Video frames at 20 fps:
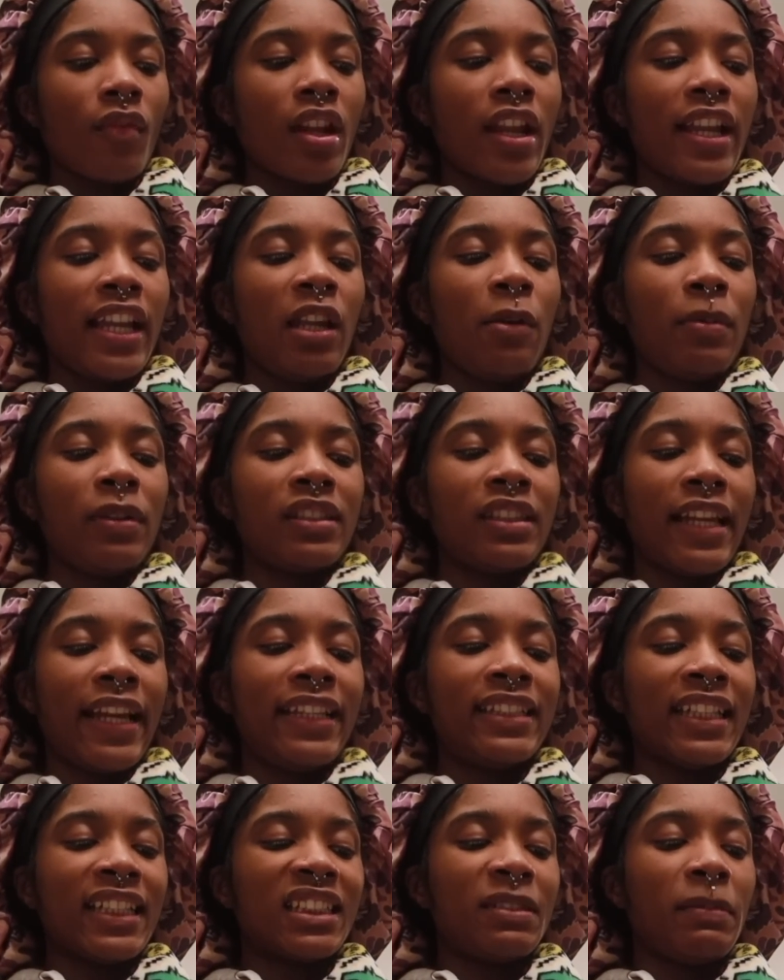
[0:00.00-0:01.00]
And he was like,
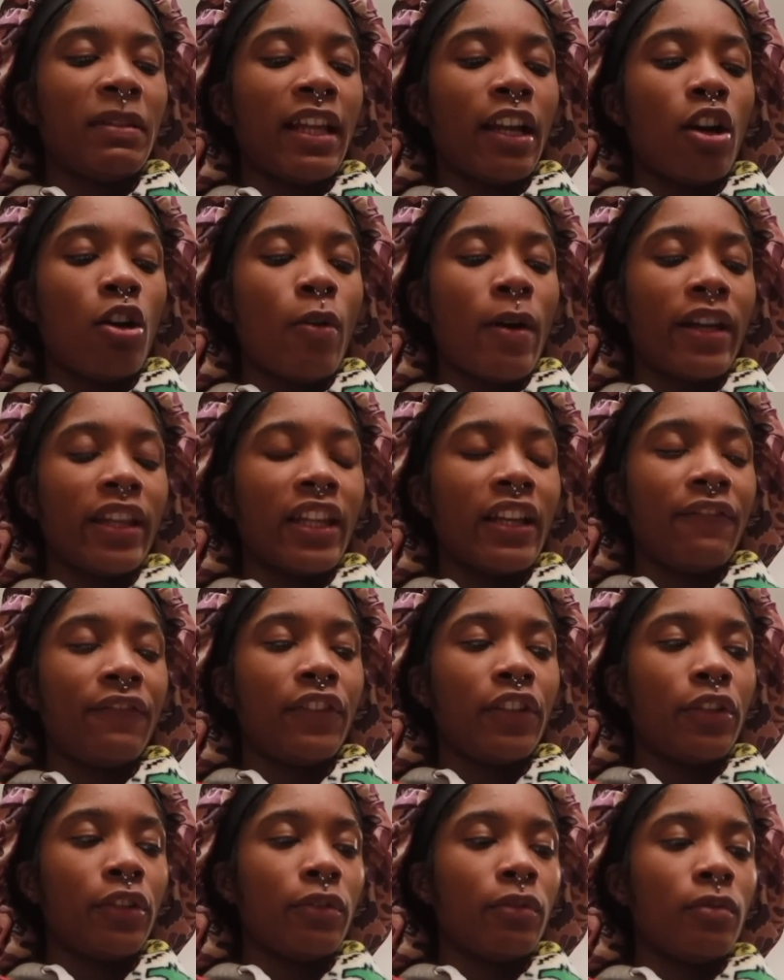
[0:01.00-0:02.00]
he texted me like, oh, I love
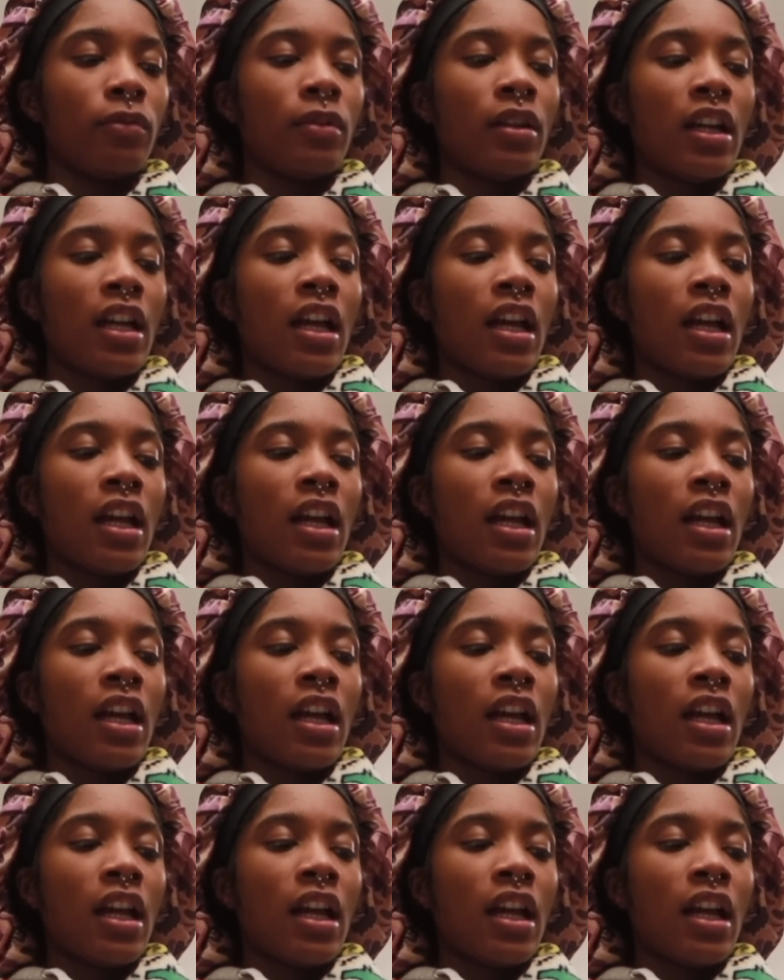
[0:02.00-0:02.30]
you.